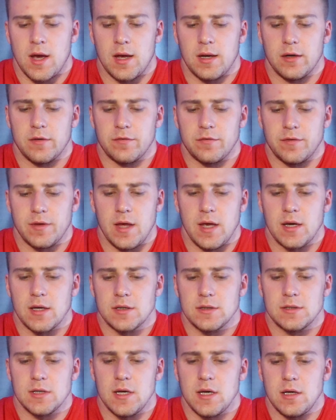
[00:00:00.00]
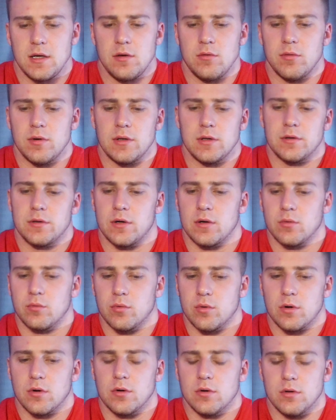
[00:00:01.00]
And if they can take you into their
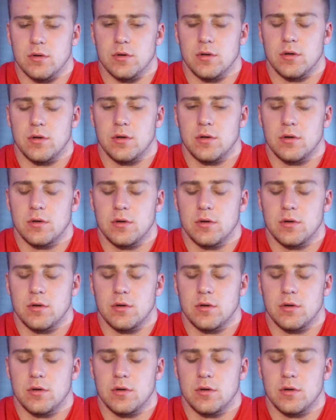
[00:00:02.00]
world,